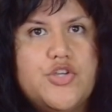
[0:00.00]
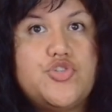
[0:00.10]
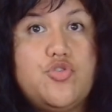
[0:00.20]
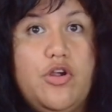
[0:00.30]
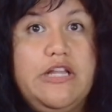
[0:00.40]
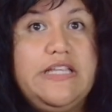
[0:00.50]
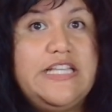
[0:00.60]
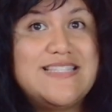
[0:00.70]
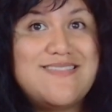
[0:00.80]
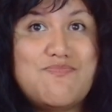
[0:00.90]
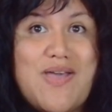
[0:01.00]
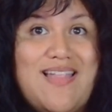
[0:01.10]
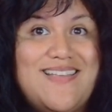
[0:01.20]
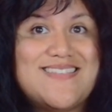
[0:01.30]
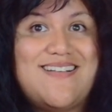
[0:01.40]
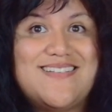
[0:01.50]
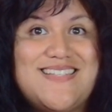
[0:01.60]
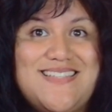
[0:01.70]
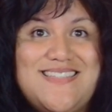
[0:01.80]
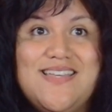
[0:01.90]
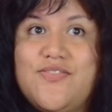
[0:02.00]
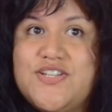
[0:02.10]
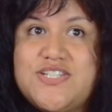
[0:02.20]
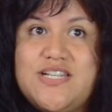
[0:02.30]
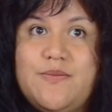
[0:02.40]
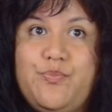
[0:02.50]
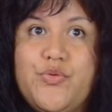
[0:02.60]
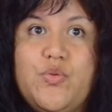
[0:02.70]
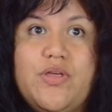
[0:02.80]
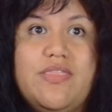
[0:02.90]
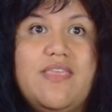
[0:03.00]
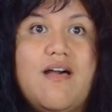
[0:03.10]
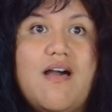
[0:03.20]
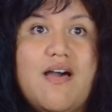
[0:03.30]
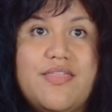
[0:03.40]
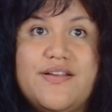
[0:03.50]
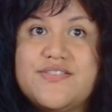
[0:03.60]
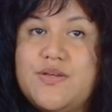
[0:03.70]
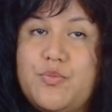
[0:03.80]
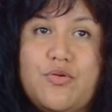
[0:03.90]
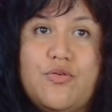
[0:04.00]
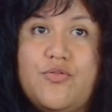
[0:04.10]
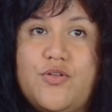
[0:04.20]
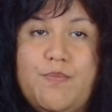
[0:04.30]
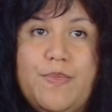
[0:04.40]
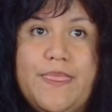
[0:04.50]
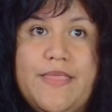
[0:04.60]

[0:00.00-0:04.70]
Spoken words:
struggling to balance artistic vision with the author's approval.